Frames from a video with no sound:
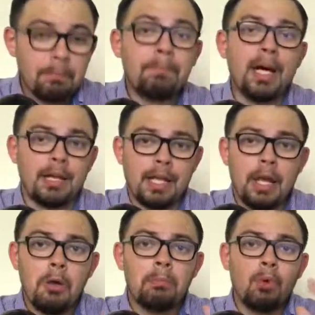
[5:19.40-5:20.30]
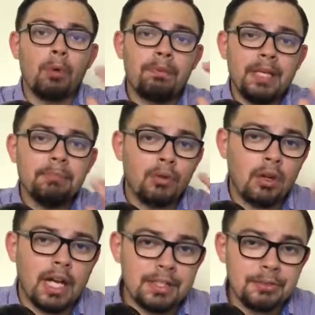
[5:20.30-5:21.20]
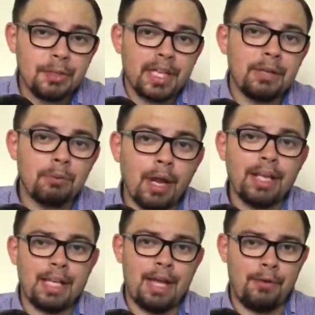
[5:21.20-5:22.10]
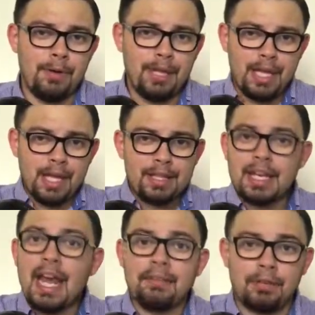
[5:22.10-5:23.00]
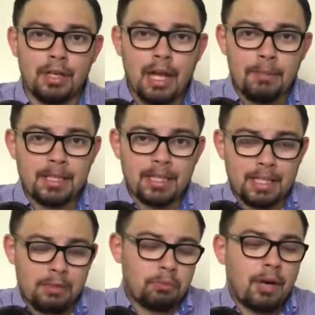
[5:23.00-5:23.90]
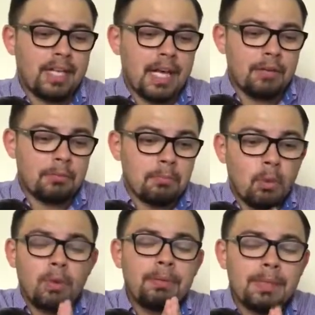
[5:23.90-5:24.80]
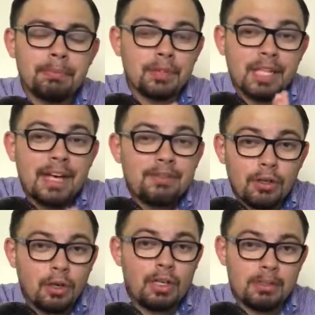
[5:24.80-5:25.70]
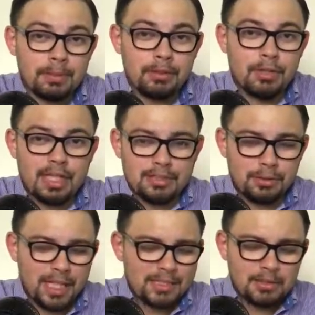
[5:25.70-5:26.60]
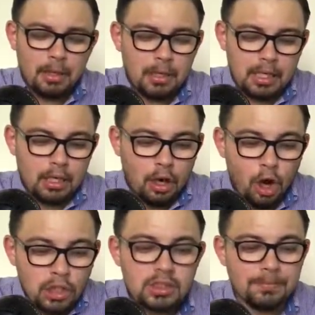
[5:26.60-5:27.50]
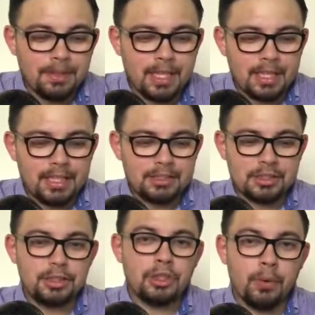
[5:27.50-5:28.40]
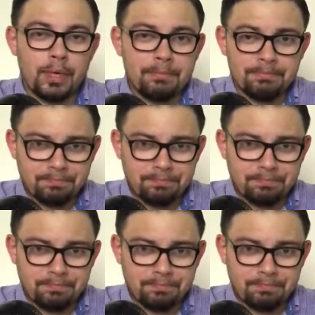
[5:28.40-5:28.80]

but more people are entering it right now than ever. I mean, the, right now, the more people than ever are in the middle class. So that's an awesome thing, and that's just showing